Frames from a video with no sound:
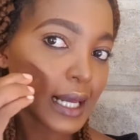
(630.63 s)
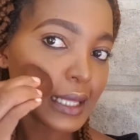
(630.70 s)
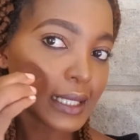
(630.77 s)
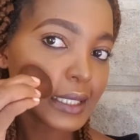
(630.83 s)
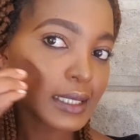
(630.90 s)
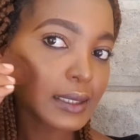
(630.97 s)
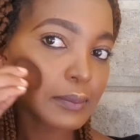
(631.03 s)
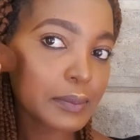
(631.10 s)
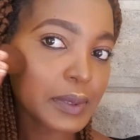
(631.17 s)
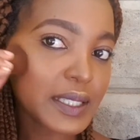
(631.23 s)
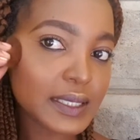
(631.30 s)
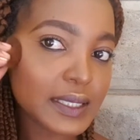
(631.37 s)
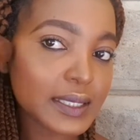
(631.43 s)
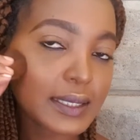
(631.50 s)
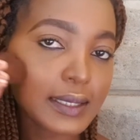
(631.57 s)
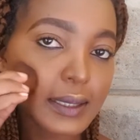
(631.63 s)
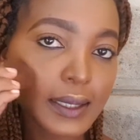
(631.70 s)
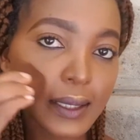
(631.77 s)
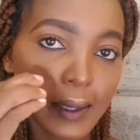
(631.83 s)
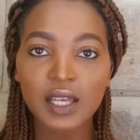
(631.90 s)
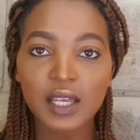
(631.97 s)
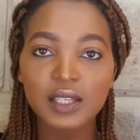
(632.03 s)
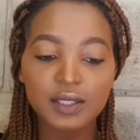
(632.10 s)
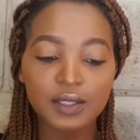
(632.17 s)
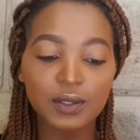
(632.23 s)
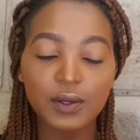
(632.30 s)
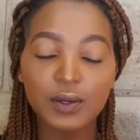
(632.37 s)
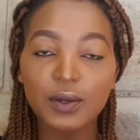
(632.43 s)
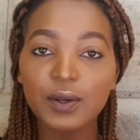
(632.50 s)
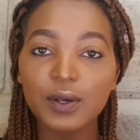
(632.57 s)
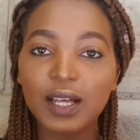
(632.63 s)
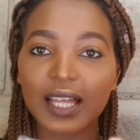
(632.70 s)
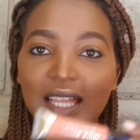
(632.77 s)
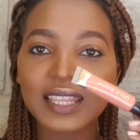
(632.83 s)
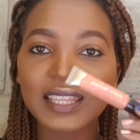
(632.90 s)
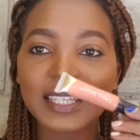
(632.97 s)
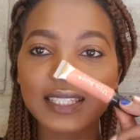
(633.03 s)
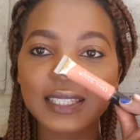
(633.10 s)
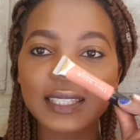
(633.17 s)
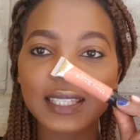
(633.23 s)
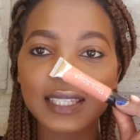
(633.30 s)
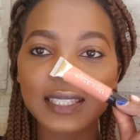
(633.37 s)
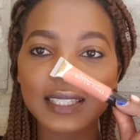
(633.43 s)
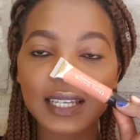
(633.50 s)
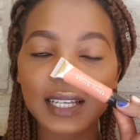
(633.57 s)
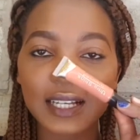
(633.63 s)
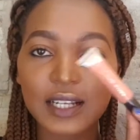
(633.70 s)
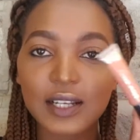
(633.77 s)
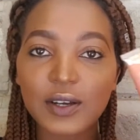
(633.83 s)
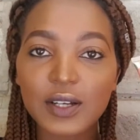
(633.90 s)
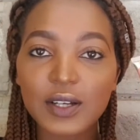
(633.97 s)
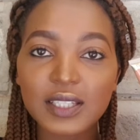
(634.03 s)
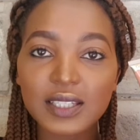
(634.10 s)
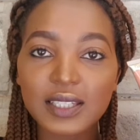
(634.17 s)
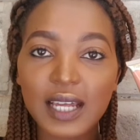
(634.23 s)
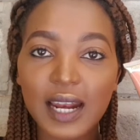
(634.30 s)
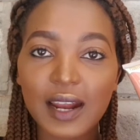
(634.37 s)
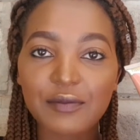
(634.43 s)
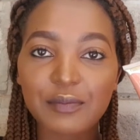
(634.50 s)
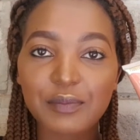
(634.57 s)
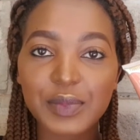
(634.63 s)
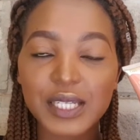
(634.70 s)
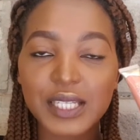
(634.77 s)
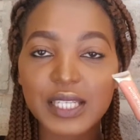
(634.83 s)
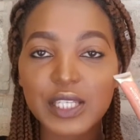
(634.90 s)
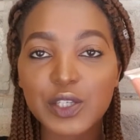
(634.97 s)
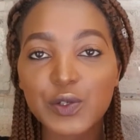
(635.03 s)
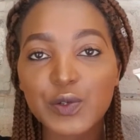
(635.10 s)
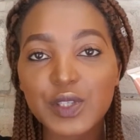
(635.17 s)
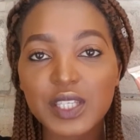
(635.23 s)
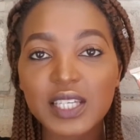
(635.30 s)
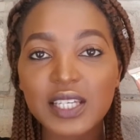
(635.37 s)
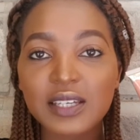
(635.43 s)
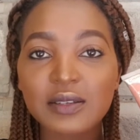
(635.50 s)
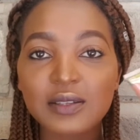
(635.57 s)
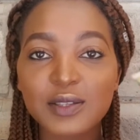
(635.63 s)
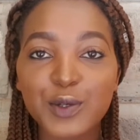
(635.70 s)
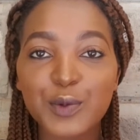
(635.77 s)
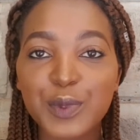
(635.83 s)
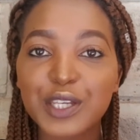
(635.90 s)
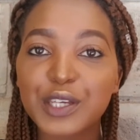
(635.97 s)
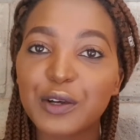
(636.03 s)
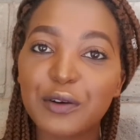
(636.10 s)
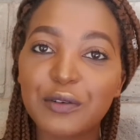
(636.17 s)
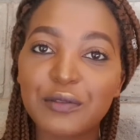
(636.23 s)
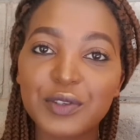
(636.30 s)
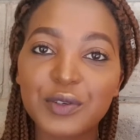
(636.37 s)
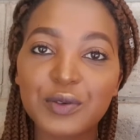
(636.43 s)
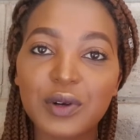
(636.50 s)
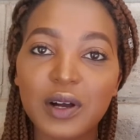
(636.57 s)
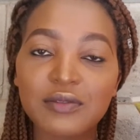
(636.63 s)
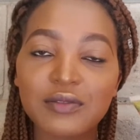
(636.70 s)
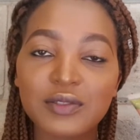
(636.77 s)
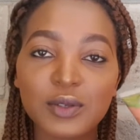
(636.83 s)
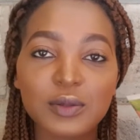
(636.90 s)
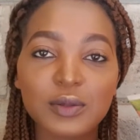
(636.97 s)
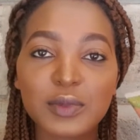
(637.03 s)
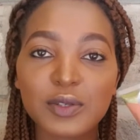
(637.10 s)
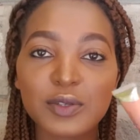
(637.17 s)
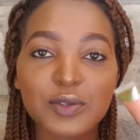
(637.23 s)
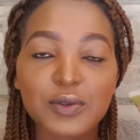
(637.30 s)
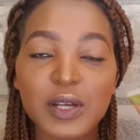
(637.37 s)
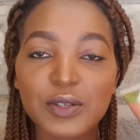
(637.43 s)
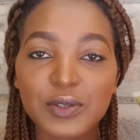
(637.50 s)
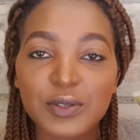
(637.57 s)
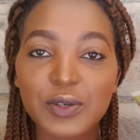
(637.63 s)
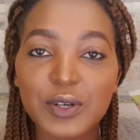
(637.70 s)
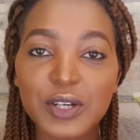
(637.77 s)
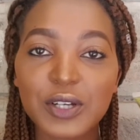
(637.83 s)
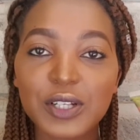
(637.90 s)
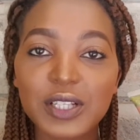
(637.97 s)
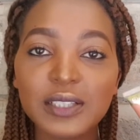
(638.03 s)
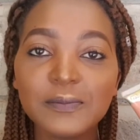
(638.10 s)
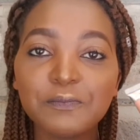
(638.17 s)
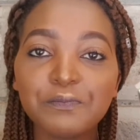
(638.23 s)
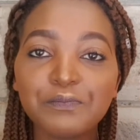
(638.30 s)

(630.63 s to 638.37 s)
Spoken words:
a little bit. So this is the gloss that I've been using. So many of you have told me to do a tutorial.